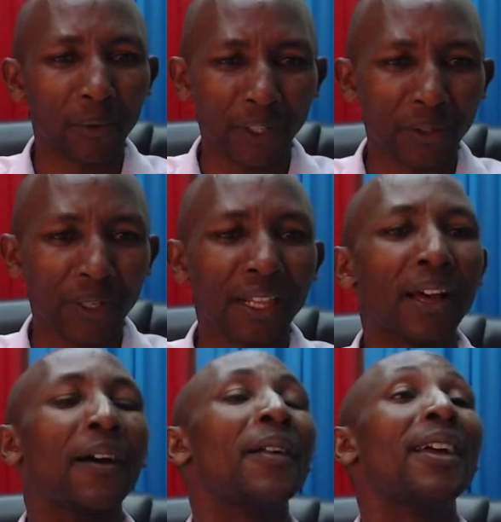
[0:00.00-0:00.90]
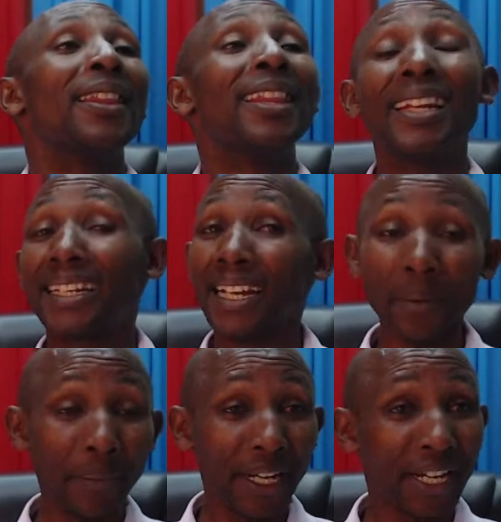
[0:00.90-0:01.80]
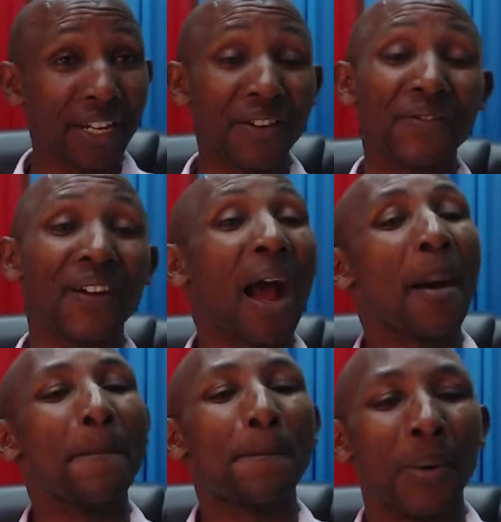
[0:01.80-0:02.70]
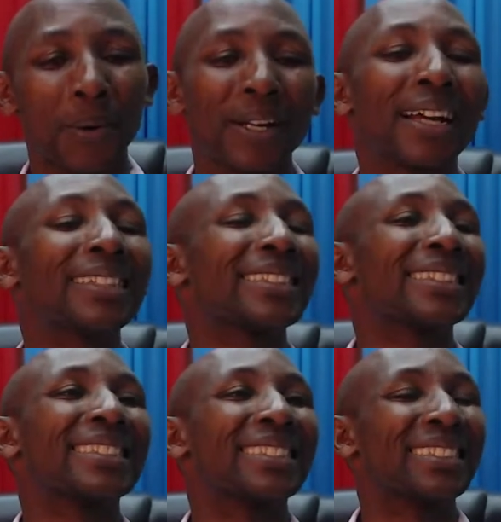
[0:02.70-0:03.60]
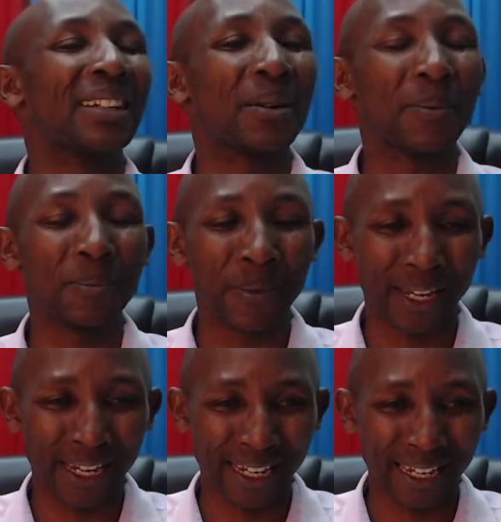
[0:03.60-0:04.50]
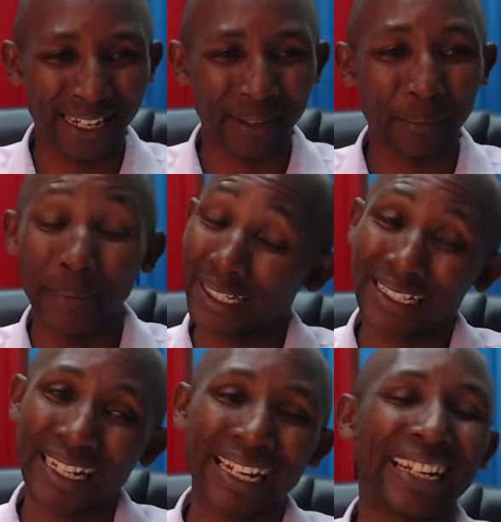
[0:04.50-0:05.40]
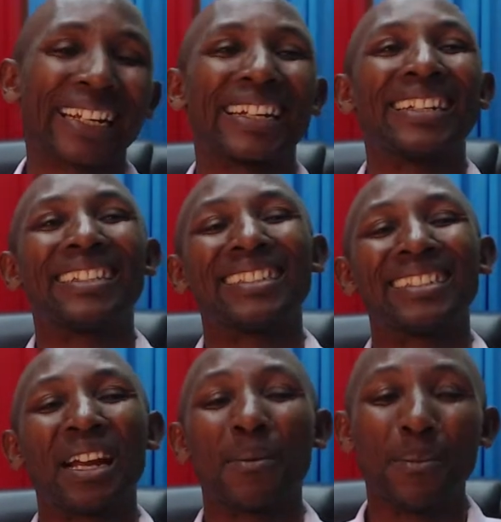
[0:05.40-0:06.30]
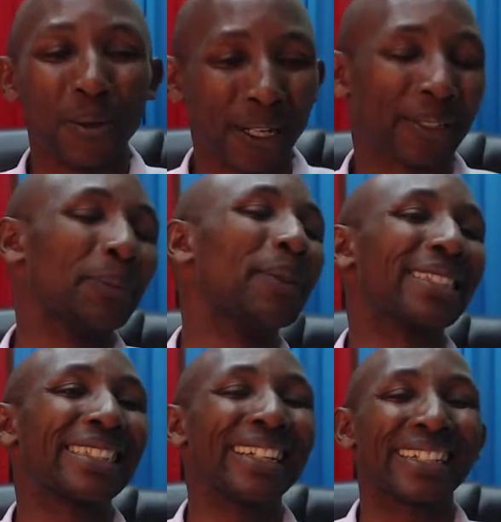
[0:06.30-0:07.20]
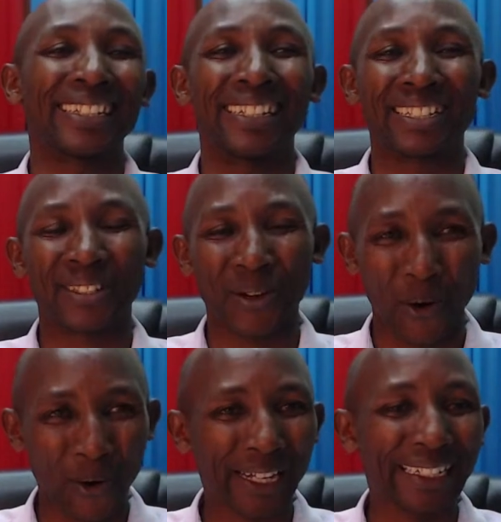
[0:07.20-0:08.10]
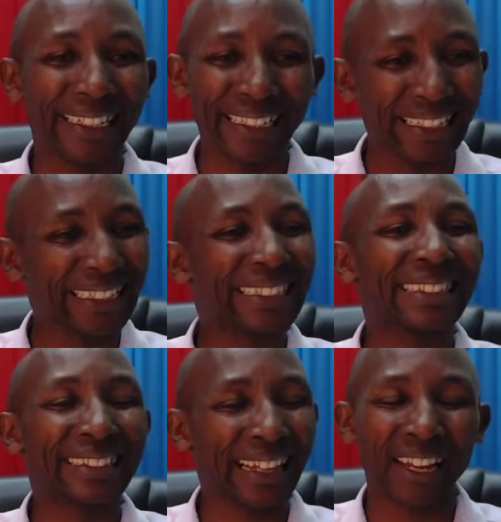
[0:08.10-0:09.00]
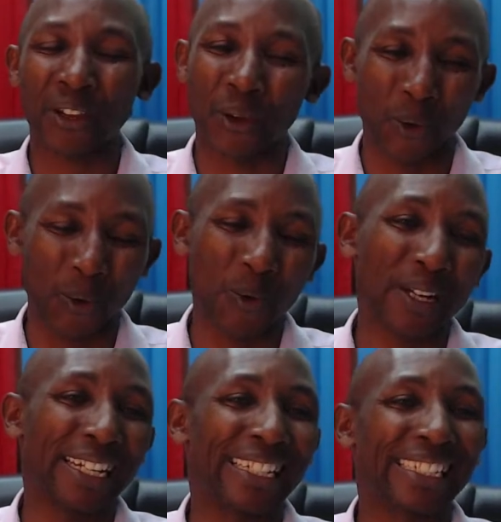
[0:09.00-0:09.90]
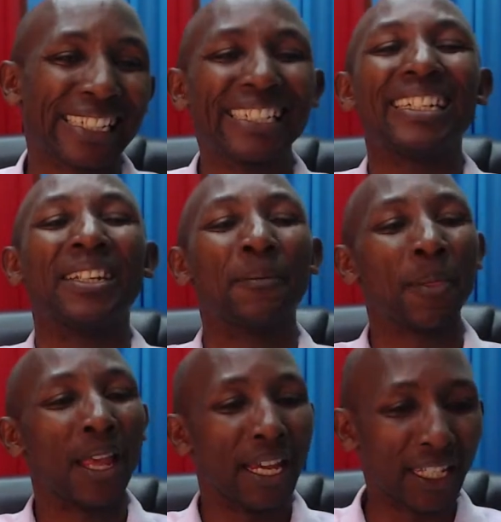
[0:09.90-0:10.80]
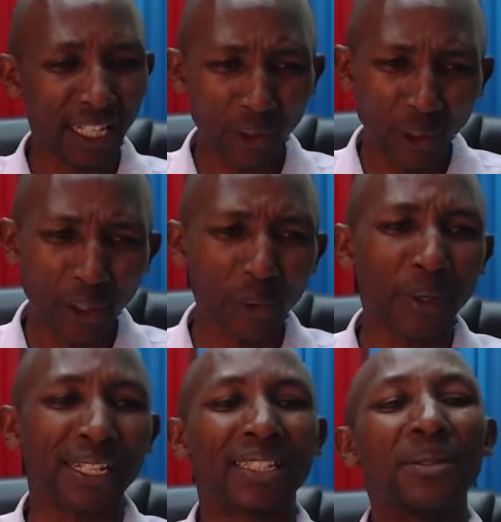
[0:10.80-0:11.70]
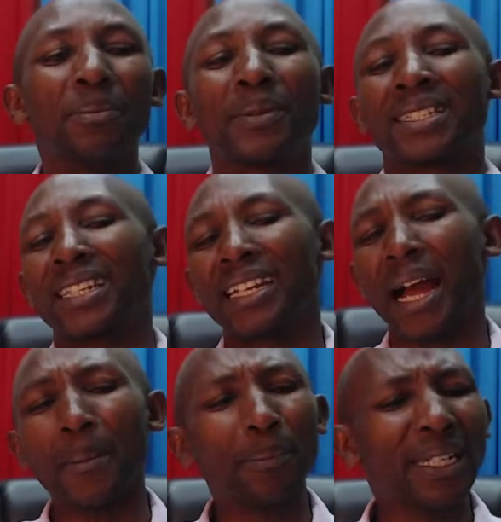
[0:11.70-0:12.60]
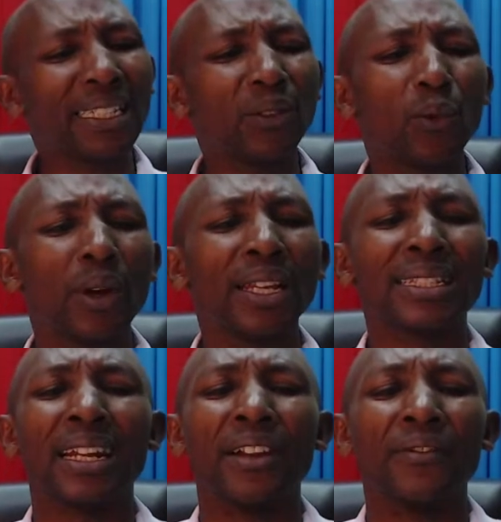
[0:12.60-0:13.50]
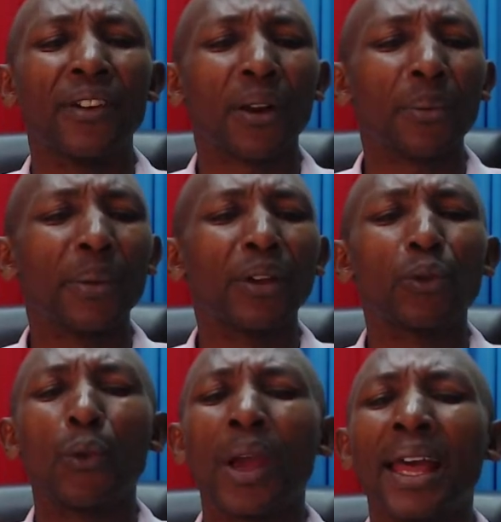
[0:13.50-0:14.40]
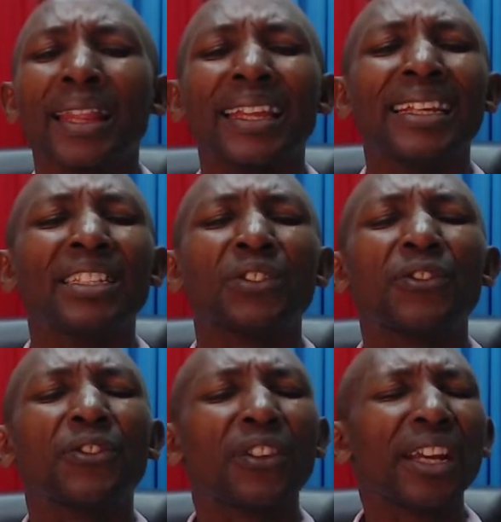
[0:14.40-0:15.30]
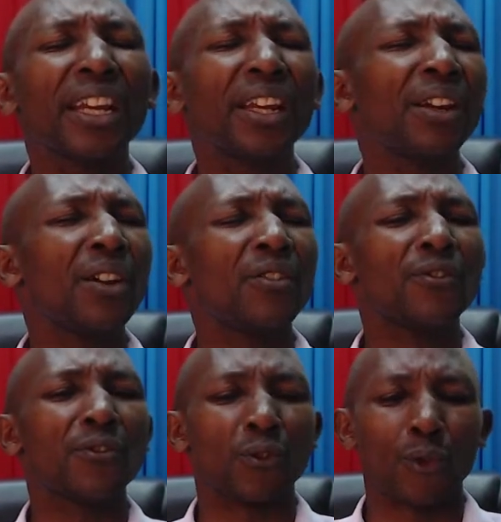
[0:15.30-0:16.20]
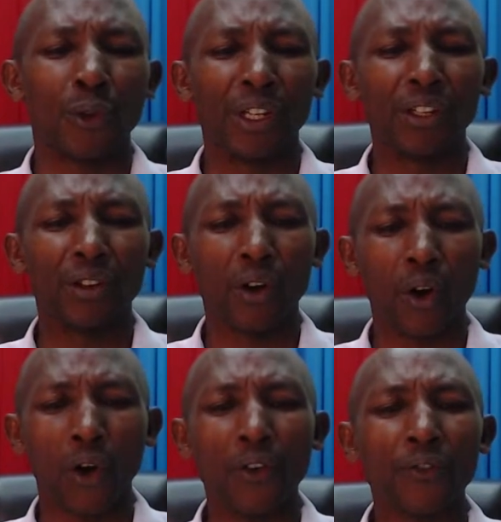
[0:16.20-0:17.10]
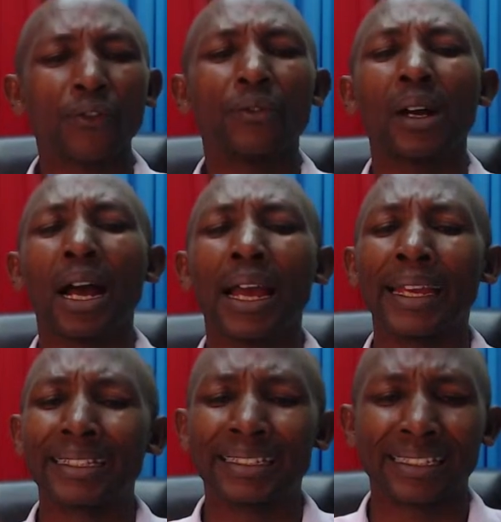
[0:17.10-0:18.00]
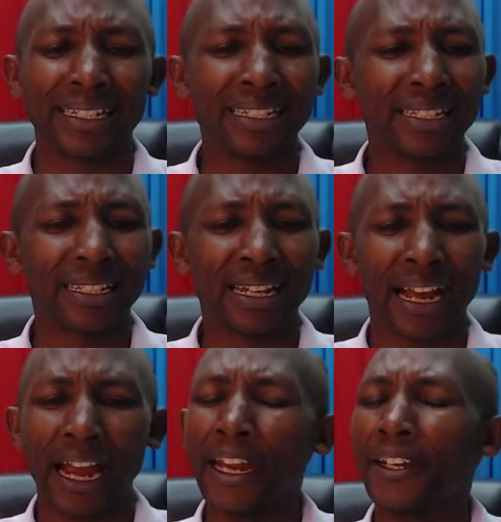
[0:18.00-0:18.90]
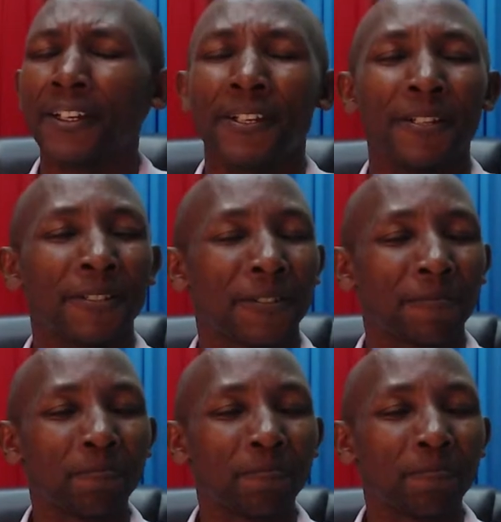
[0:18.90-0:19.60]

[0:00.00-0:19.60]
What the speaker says: are we together? Then let me give a bonus mistake. A bonus mistake. It's called insecurity. Insecurity, we are simply saying a meeting is an environment where there is free flowing of exchange ideas.